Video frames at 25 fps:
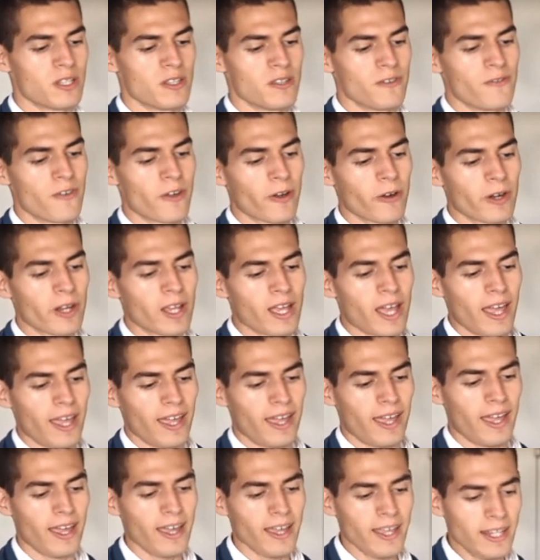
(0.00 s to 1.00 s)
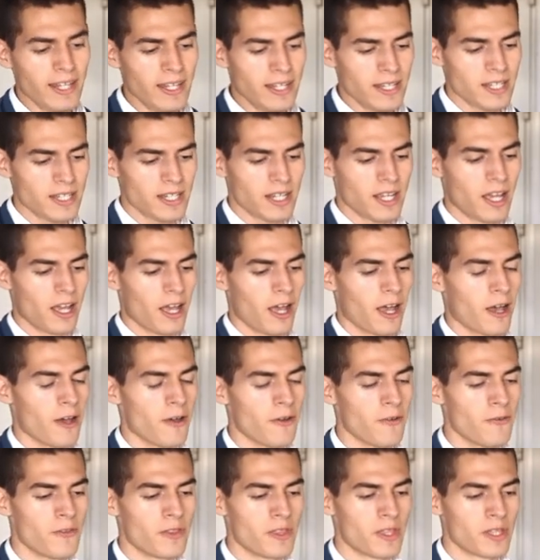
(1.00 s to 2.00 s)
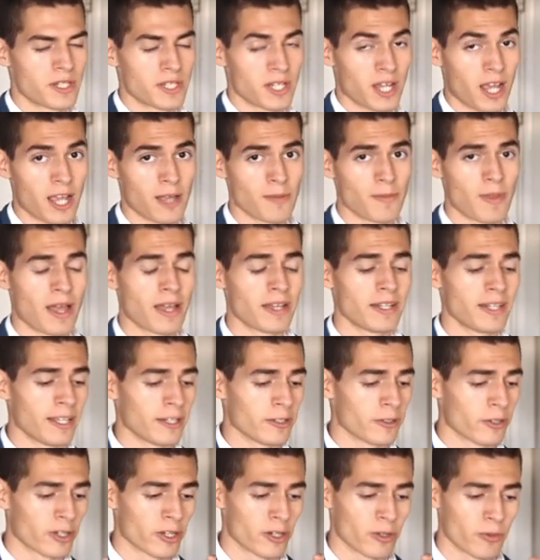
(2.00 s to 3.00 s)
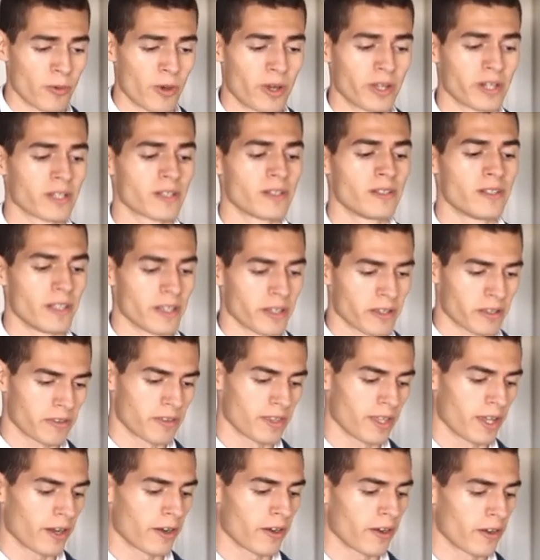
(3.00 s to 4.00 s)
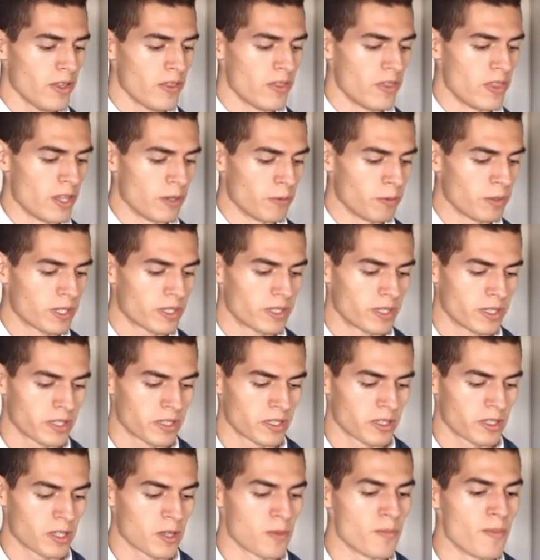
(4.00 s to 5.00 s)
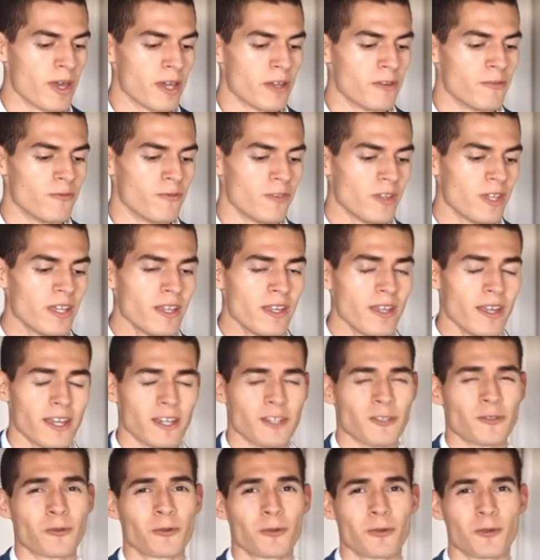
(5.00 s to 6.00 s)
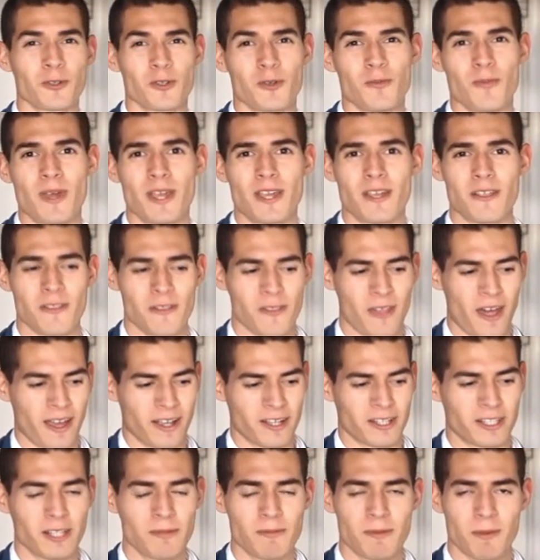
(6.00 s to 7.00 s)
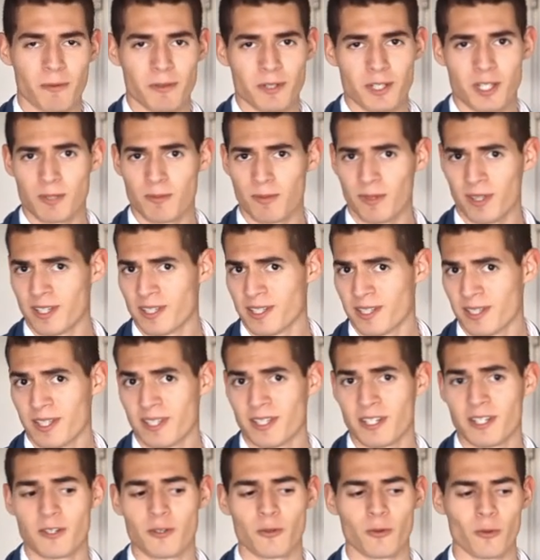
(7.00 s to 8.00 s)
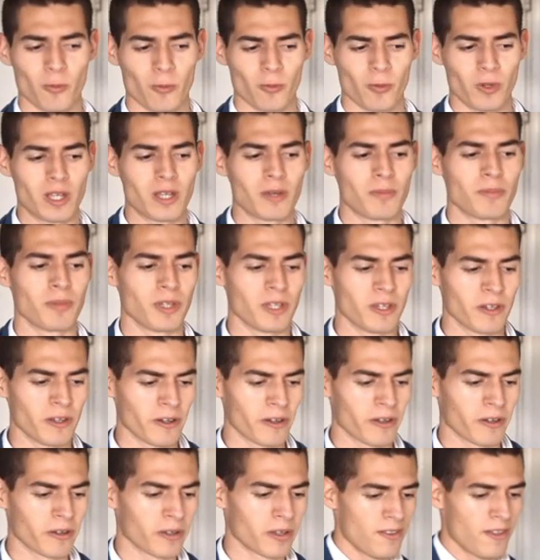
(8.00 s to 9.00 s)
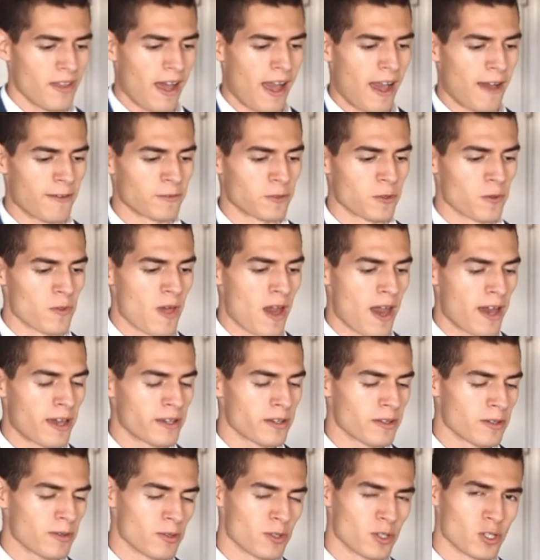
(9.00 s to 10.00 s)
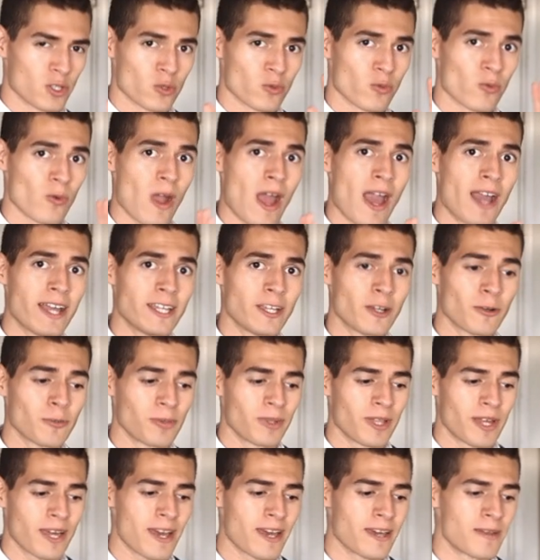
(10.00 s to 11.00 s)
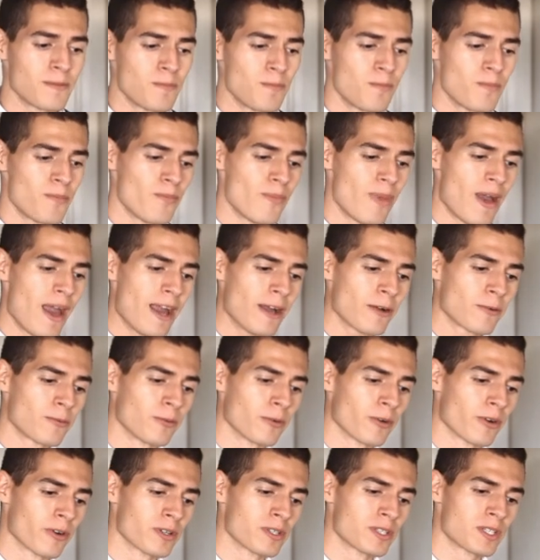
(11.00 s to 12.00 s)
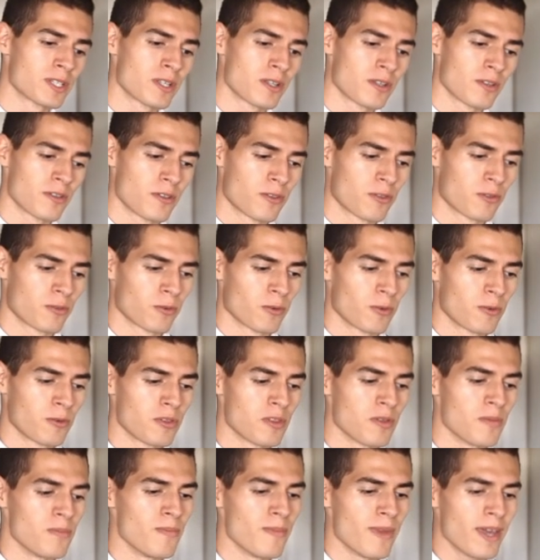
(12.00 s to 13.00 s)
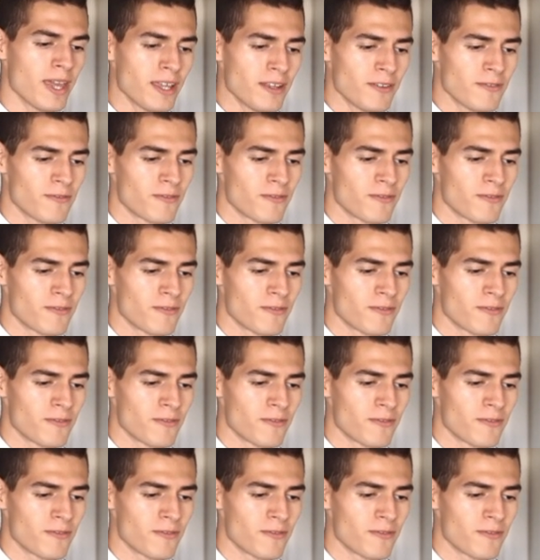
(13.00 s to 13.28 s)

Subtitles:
the very end of the timeline and you're going to want to click there. Then we click Command V in order to make that clip that we just barely deleted reappear. After that, drag your playhead backwards through the main